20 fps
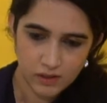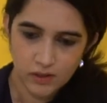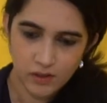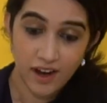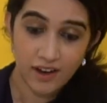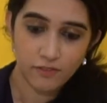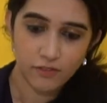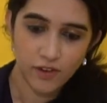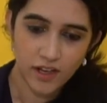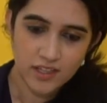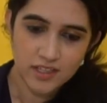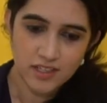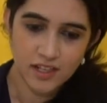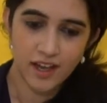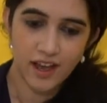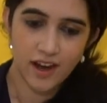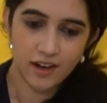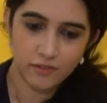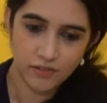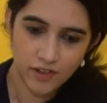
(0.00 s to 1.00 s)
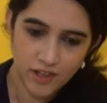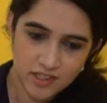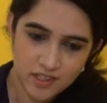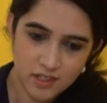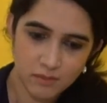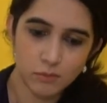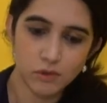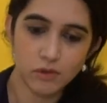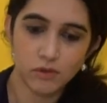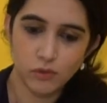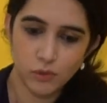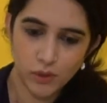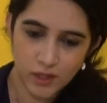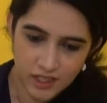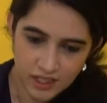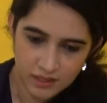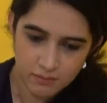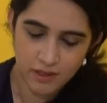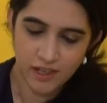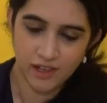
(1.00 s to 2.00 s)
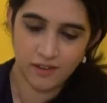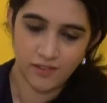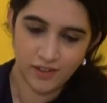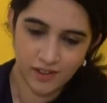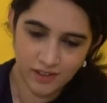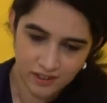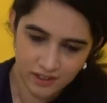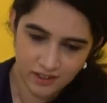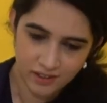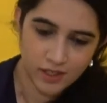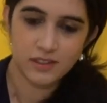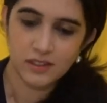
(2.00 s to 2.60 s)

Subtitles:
Act faster, move quickly, Pallavi.